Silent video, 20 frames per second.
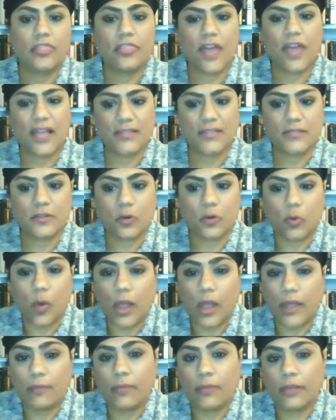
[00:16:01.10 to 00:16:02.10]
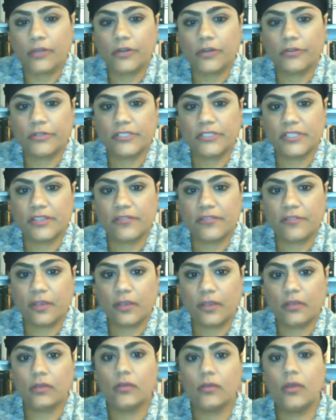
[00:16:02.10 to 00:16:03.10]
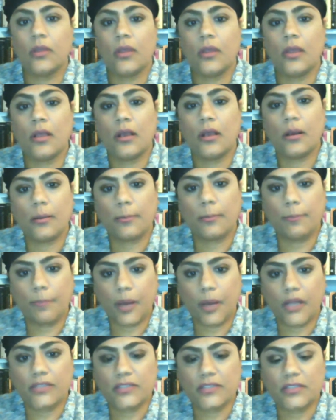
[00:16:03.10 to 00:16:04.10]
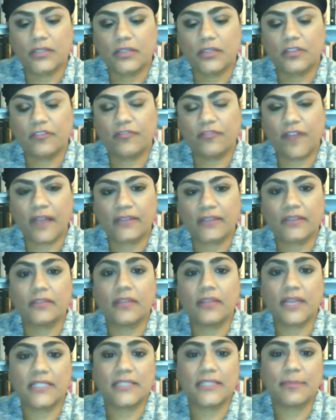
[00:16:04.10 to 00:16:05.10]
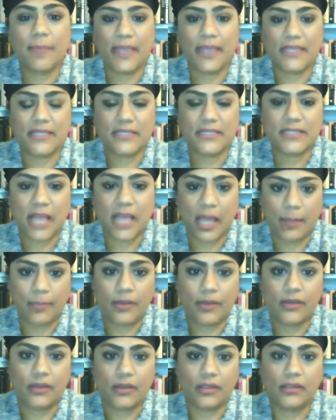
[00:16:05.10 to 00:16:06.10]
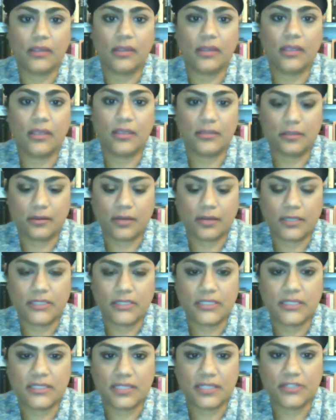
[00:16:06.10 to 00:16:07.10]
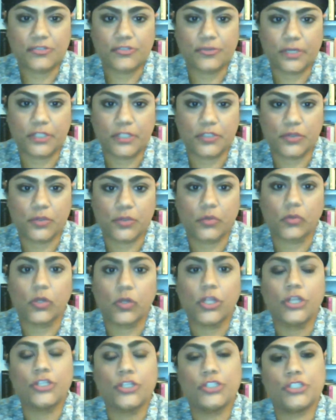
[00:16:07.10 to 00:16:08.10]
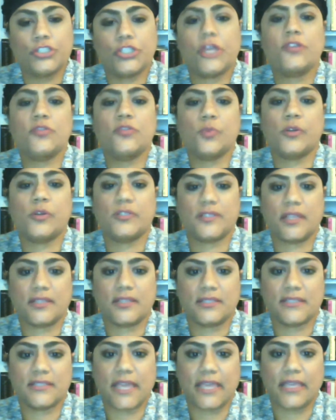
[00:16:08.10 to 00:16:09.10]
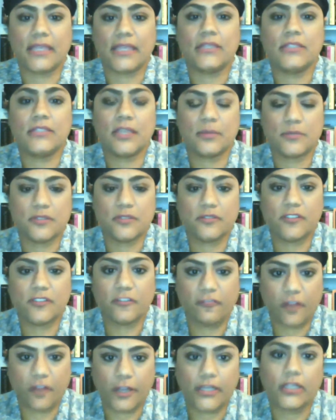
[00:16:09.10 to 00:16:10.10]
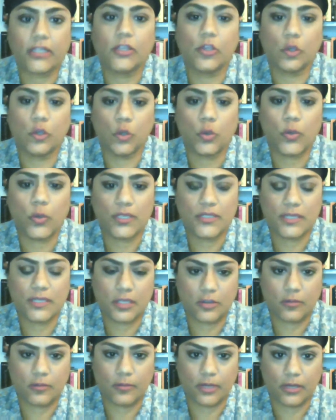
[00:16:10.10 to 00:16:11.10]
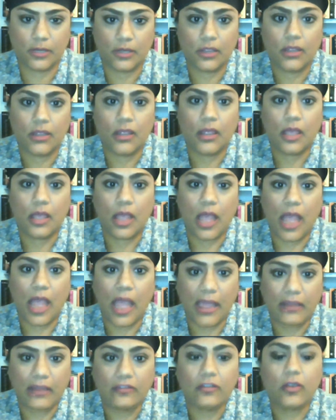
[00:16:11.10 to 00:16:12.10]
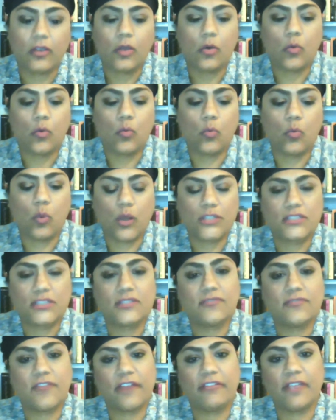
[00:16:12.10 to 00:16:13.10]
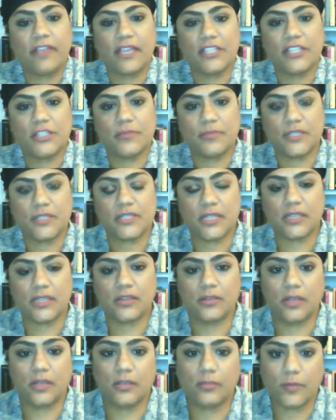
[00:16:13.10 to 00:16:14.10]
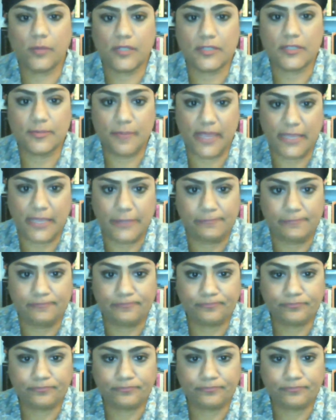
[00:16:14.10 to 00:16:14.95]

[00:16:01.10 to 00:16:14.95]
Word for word: That's quite a minority view. But the fact that that debate is happening in the 19th century at all shows what's at stake in terms of defining who is human and what does variation between humans mean.